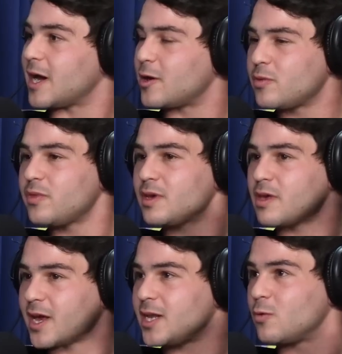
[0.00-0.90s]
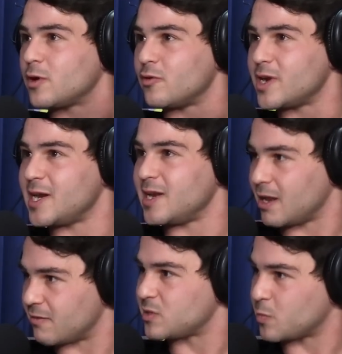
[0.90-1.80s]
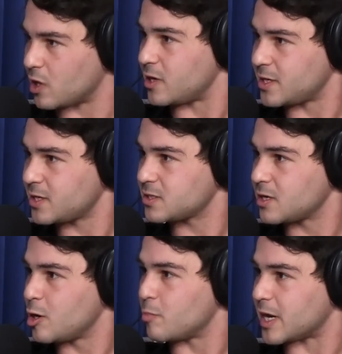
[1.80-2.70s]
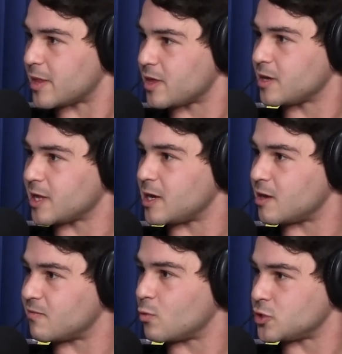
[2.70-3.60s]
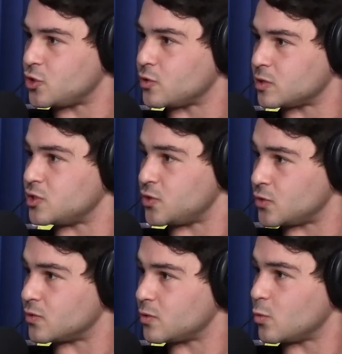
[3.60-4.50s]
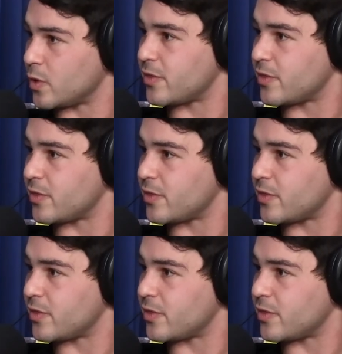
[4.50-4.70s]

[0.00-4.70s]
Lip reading: I don't think anyone really loves politics, but I think they love what you can do with